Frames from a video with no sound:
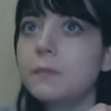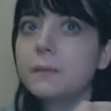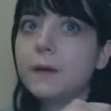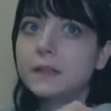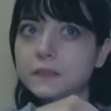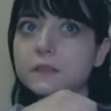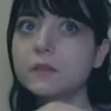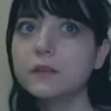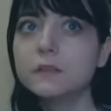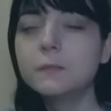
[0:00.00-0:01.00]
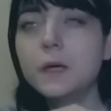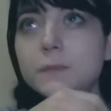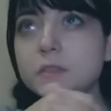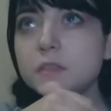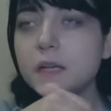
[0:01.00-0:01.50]
my backseat crazy
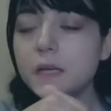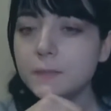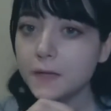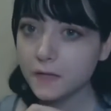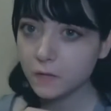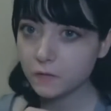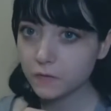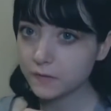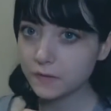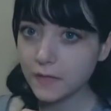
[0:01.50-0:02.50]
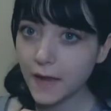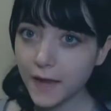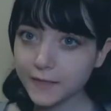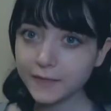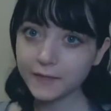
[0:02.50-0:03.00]
momager came in and was
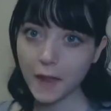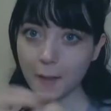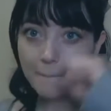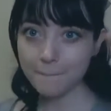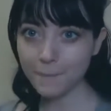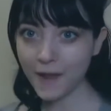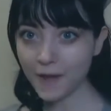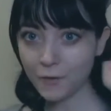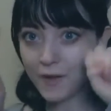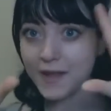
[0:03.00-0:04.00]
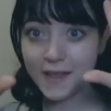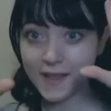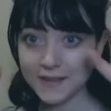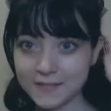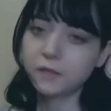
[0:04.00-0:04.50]
like,
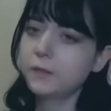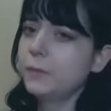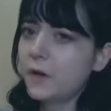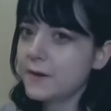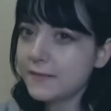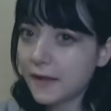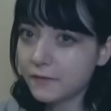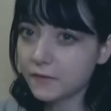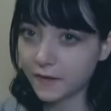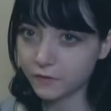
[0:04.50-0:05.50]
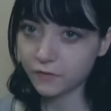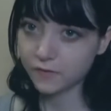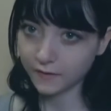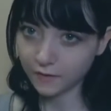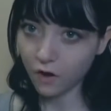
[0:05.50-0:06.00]
marriage! And to be honest, I was kind of
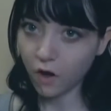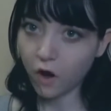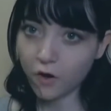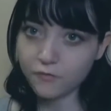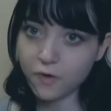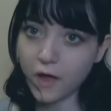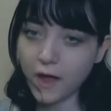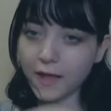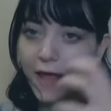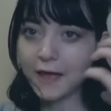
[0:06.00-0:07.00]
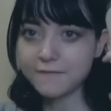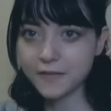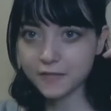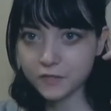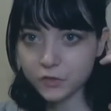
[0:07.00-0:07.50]
sick of
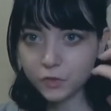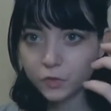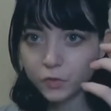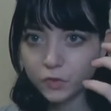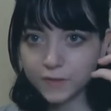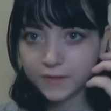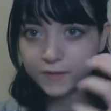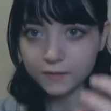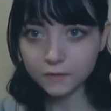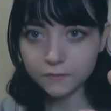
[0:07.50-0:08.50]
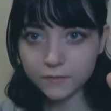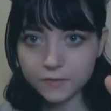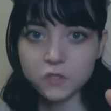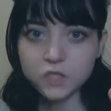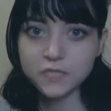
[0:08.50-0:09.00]
having to deal
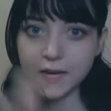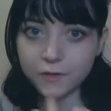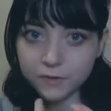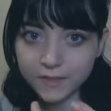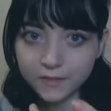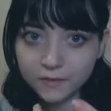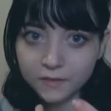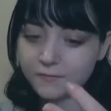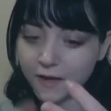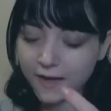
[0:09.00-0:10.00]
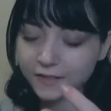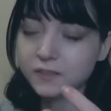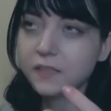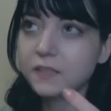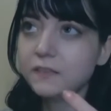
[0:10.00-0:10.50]
with shouting,
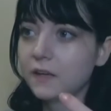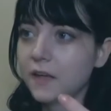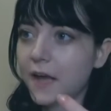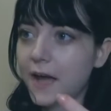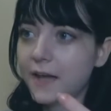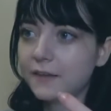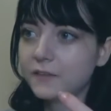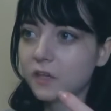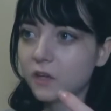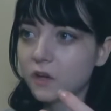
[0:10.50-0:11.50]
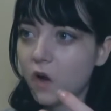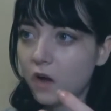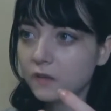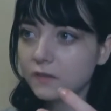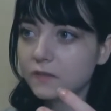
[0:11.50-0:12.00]
violence, and
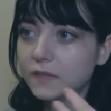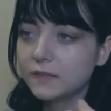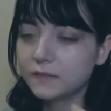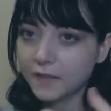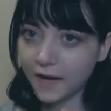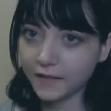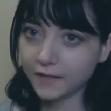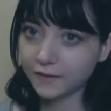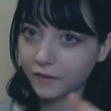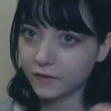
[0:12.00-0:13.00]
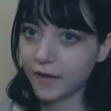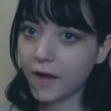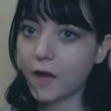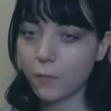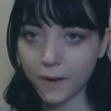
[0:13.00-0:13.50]
constant nagging on how